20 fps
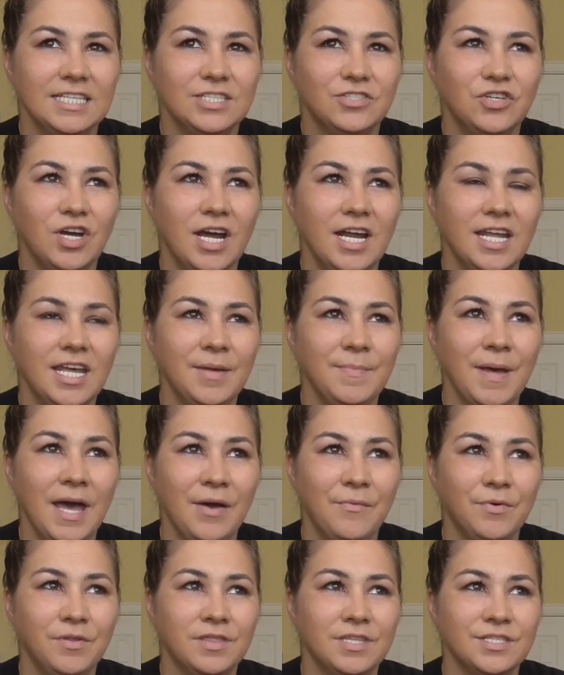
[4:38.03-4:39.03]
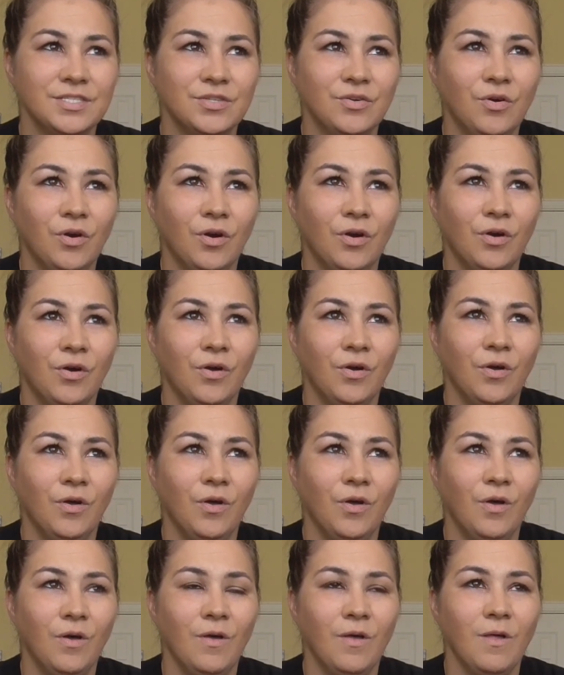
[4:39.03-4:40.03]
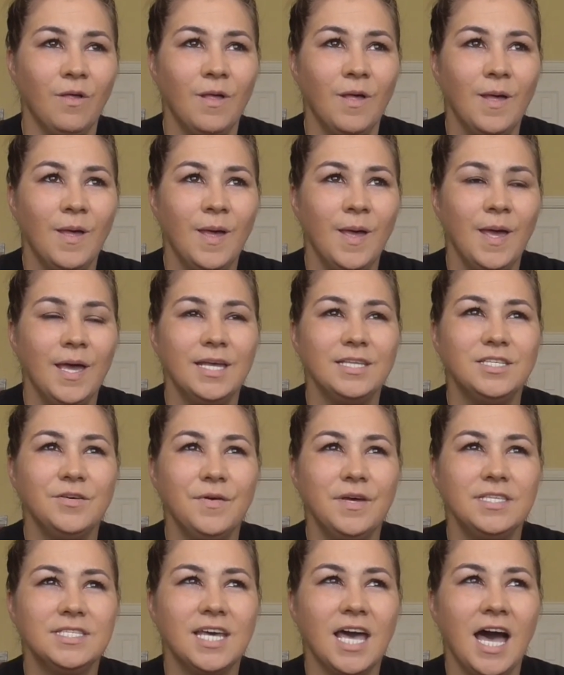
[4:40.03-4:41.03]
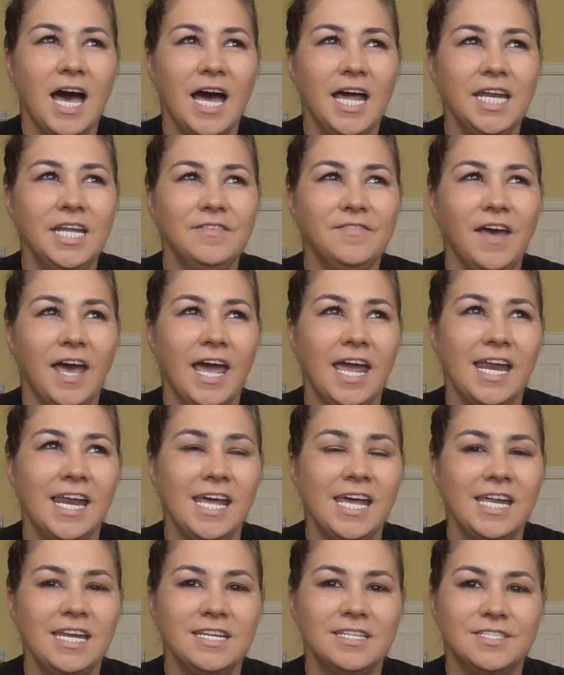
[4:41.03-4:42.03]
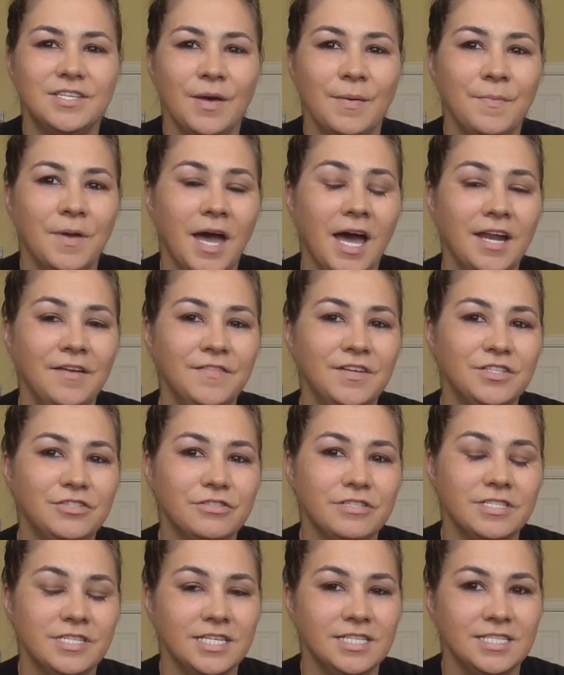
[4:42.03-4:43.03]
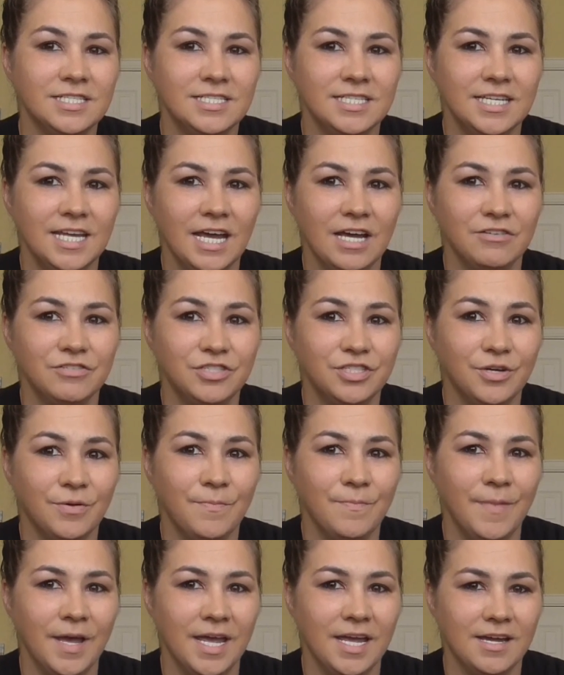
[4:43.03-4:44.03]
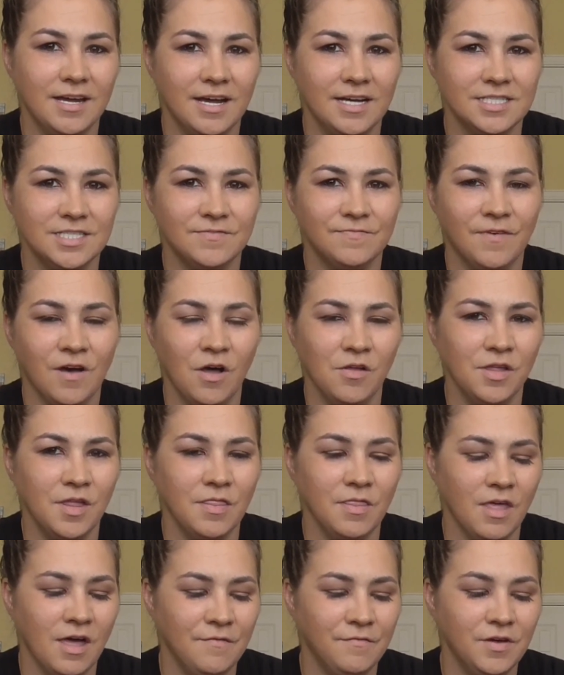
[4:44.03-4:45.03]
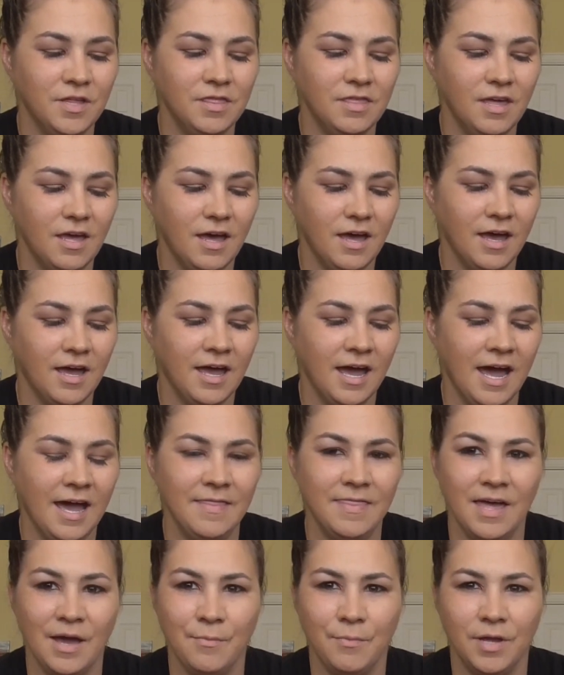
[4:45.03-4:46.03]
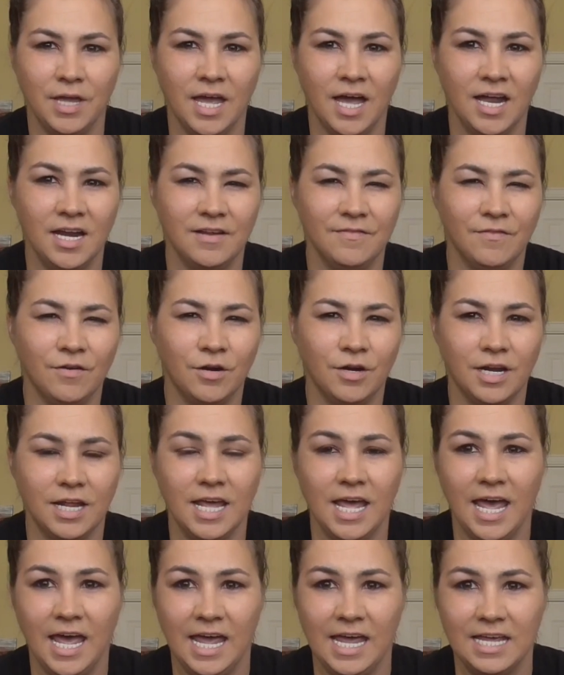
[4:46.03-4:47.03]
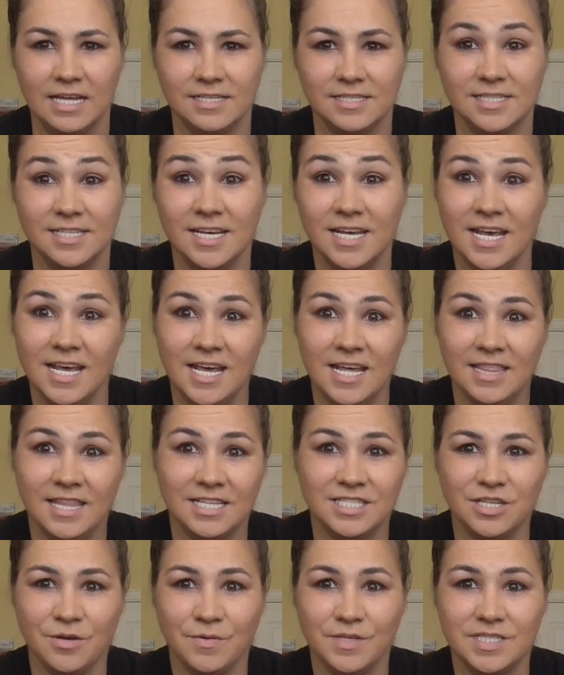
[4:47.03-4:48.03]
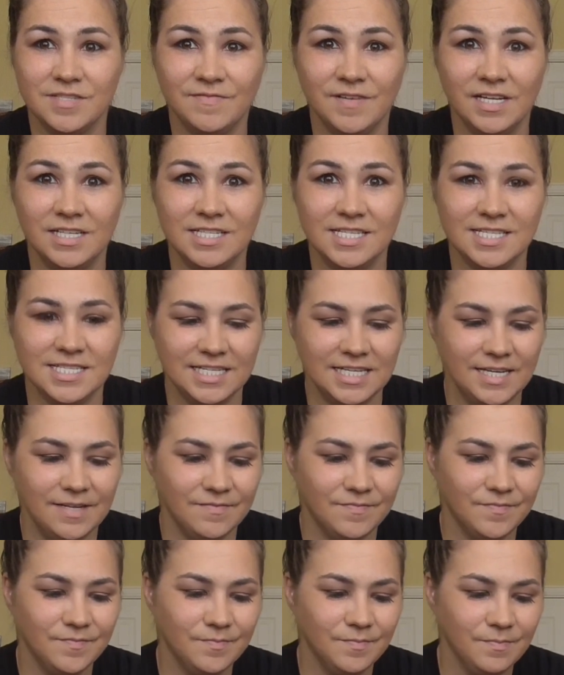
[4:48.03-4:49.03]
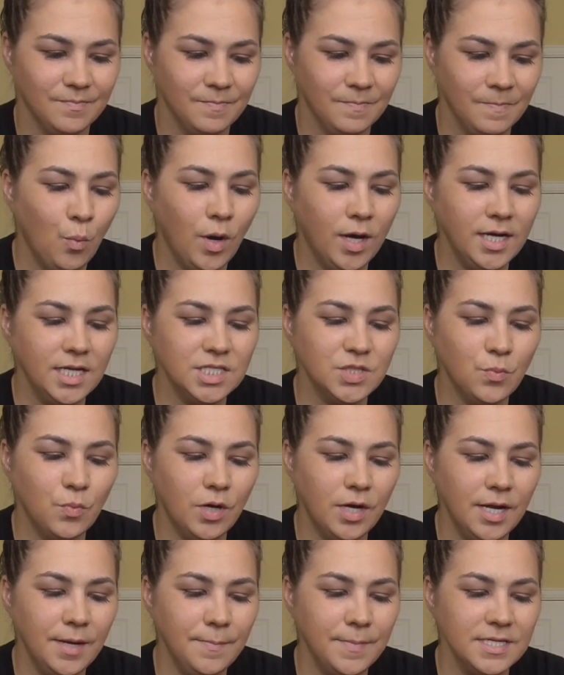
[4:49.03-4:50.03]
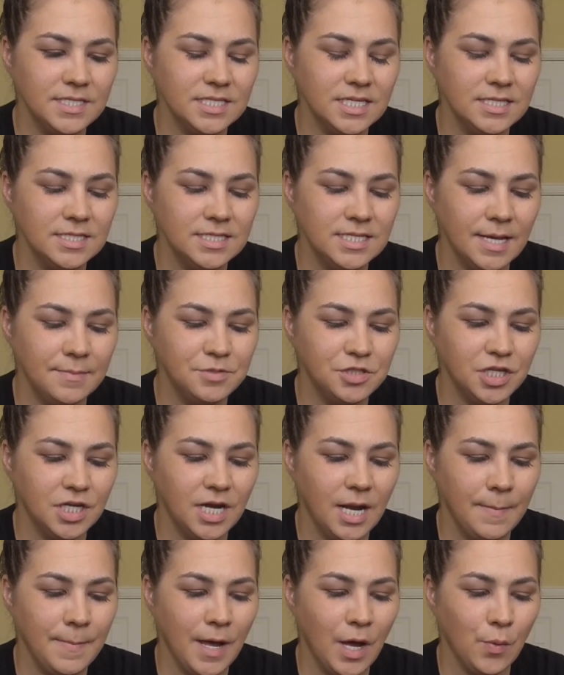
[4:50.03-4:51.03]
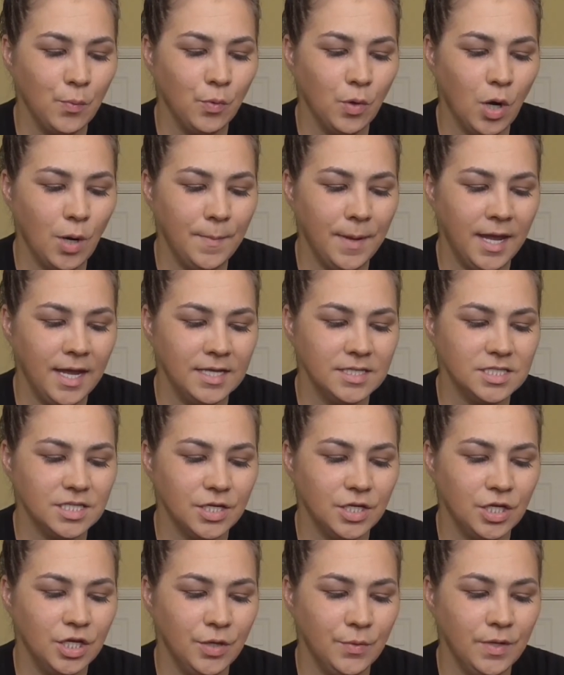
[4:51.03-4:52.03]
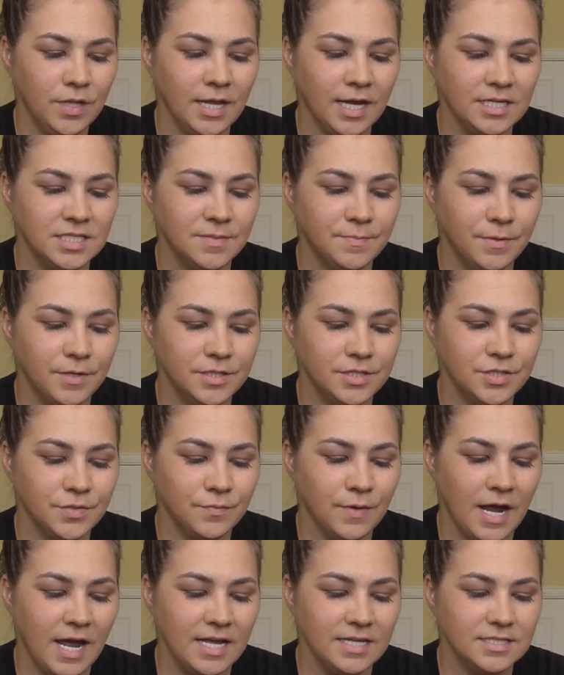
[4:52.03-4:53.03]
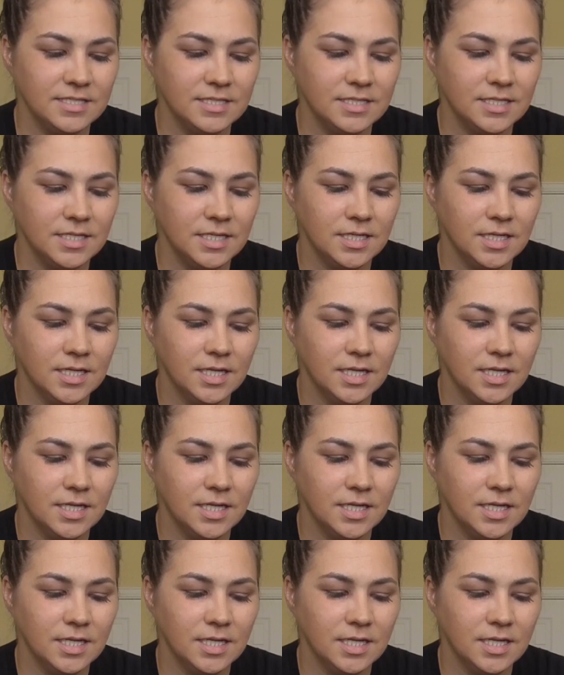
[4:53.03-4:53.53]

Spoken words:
trying to get back with this girl, and so he's kind of hated, so I'm kind of interested to see how she'll make us fall in love with a guy that we kind of already hate. That's always fun to see. What is one misconception about romance you would like to put to rest?